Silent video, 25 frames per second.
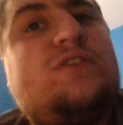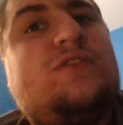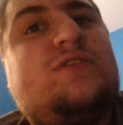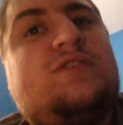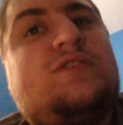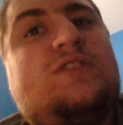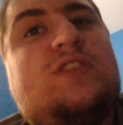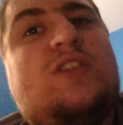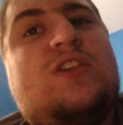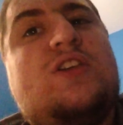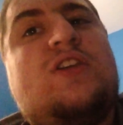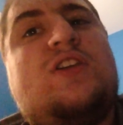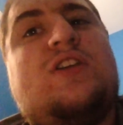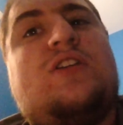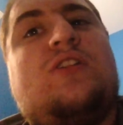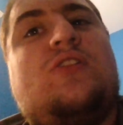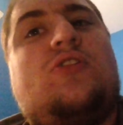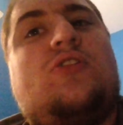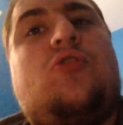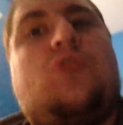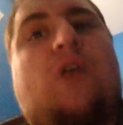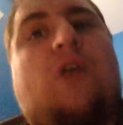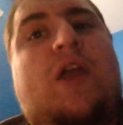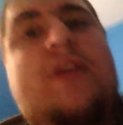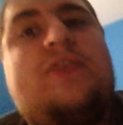You can
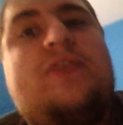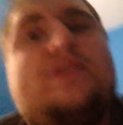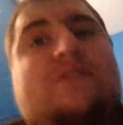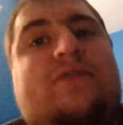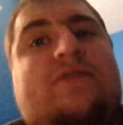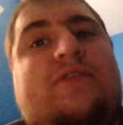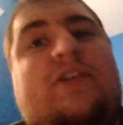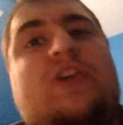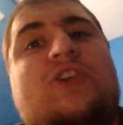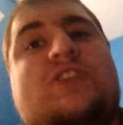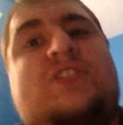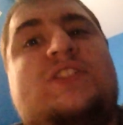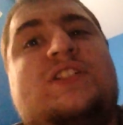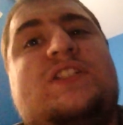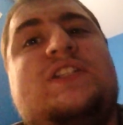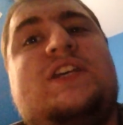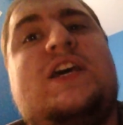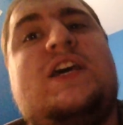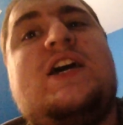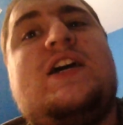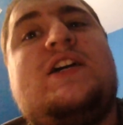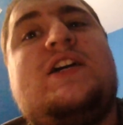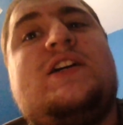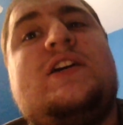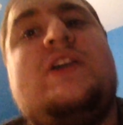crane the first
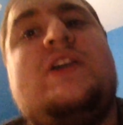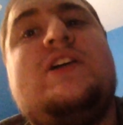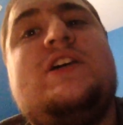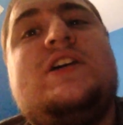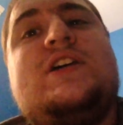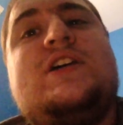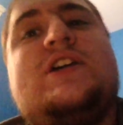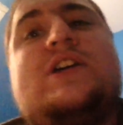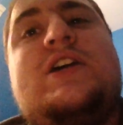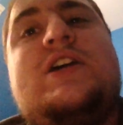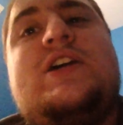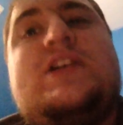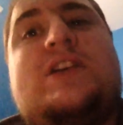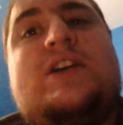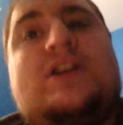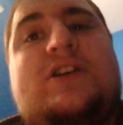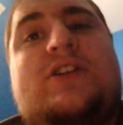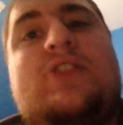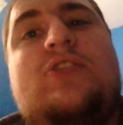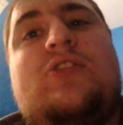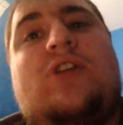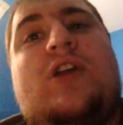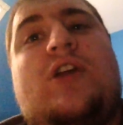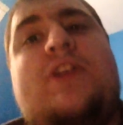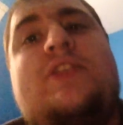attack and then
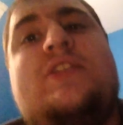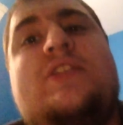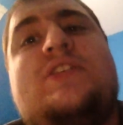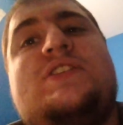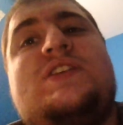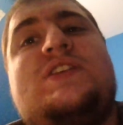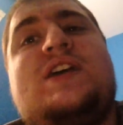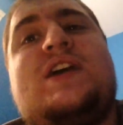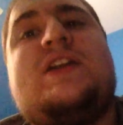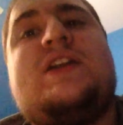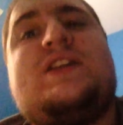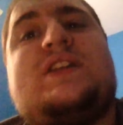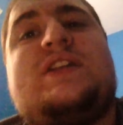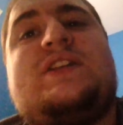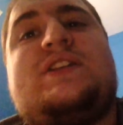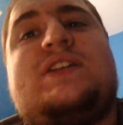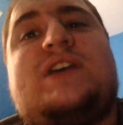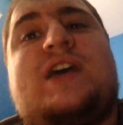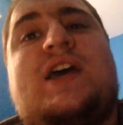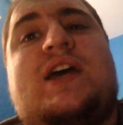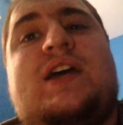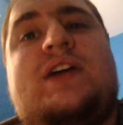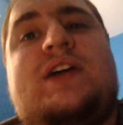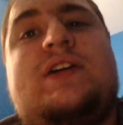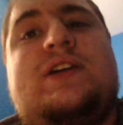crane the second
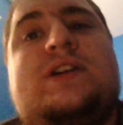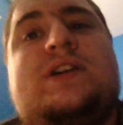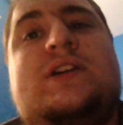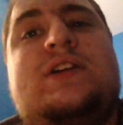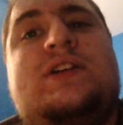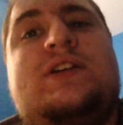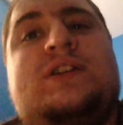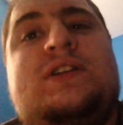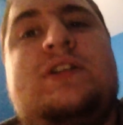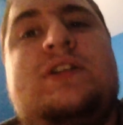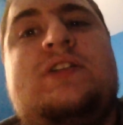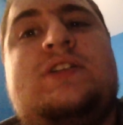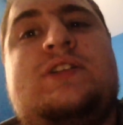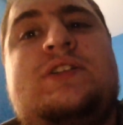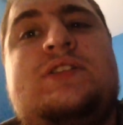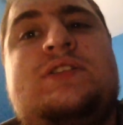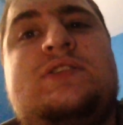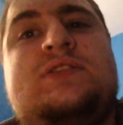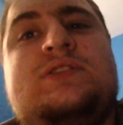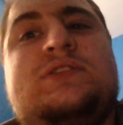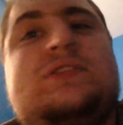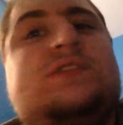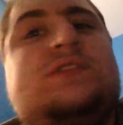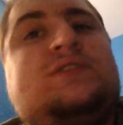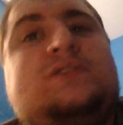attack.
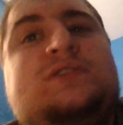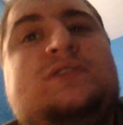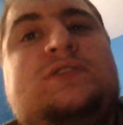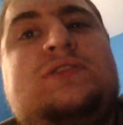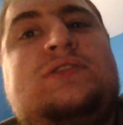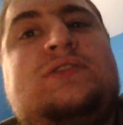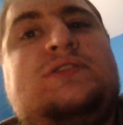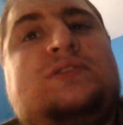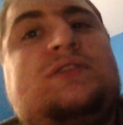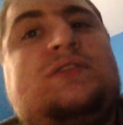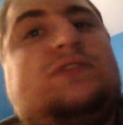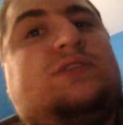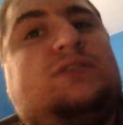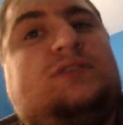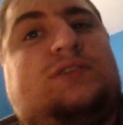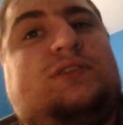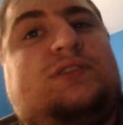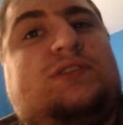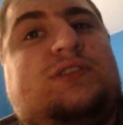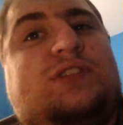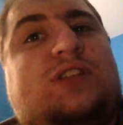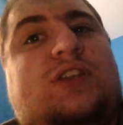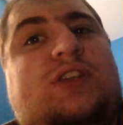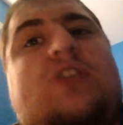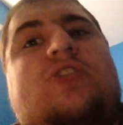
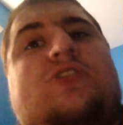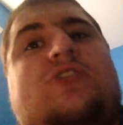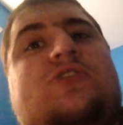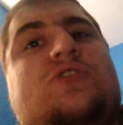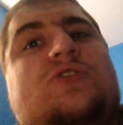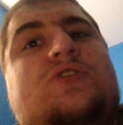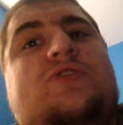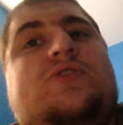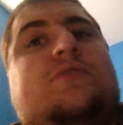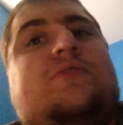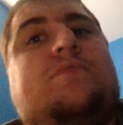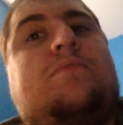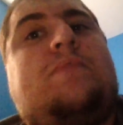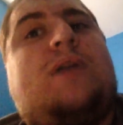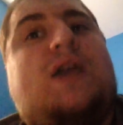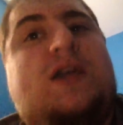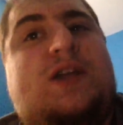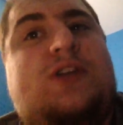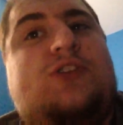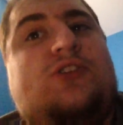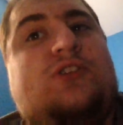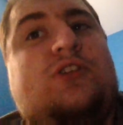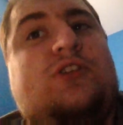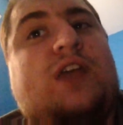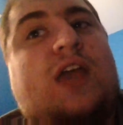And you're doing
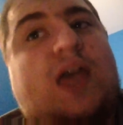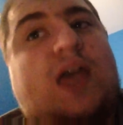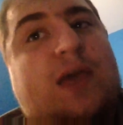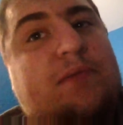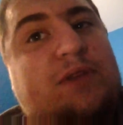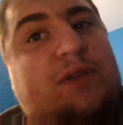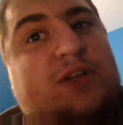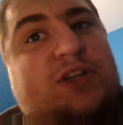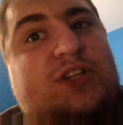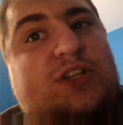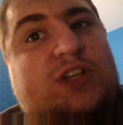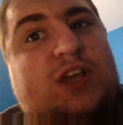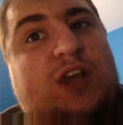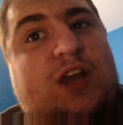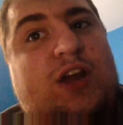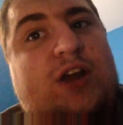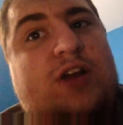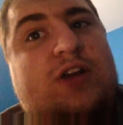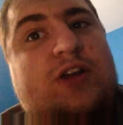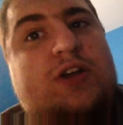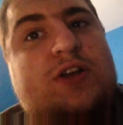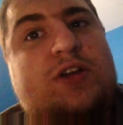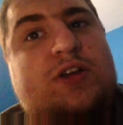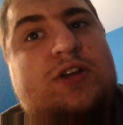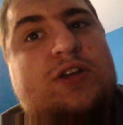major damage there.
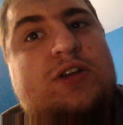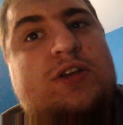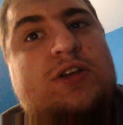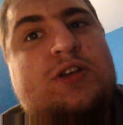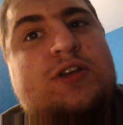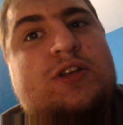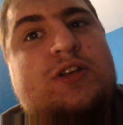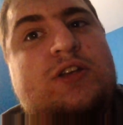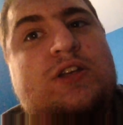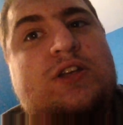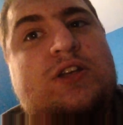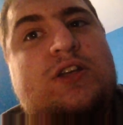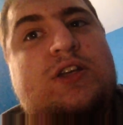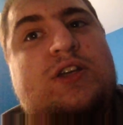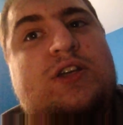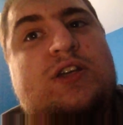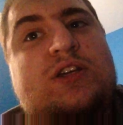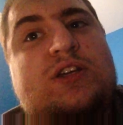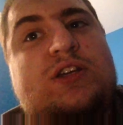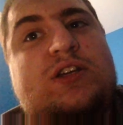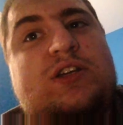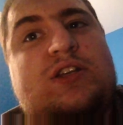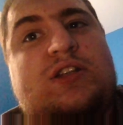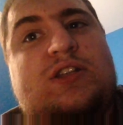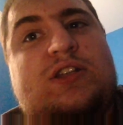
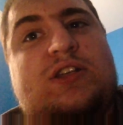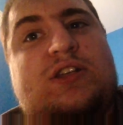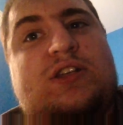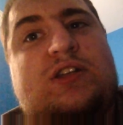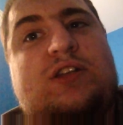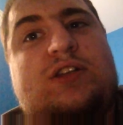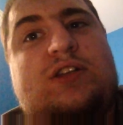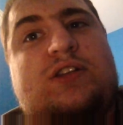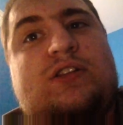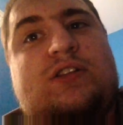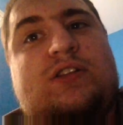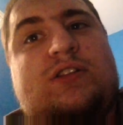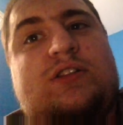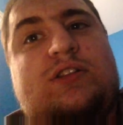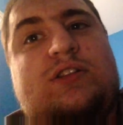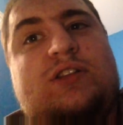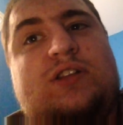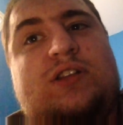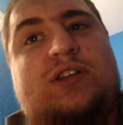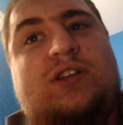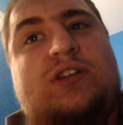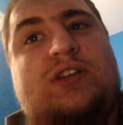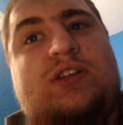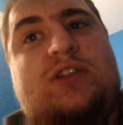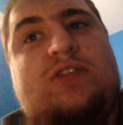And then
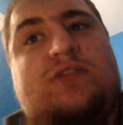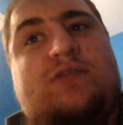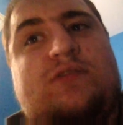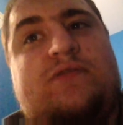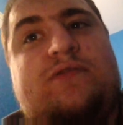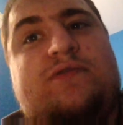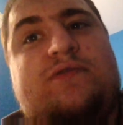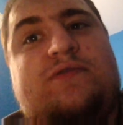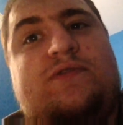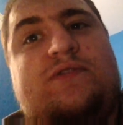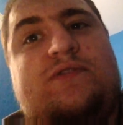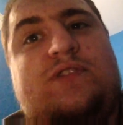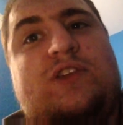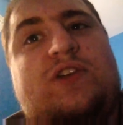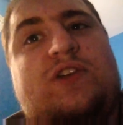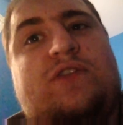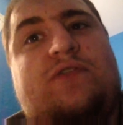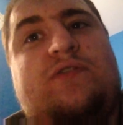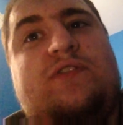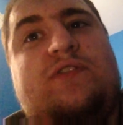if you